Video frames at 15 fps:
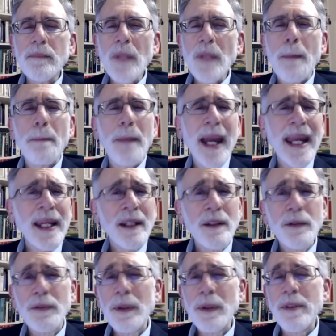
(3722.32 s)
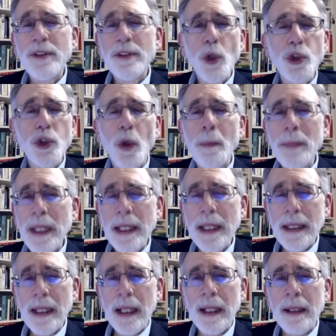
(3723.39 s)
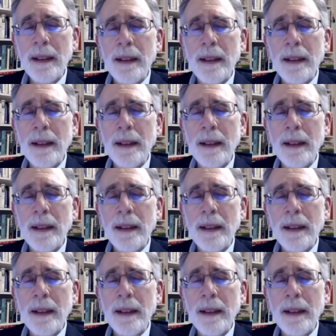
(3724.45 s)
banned from social media,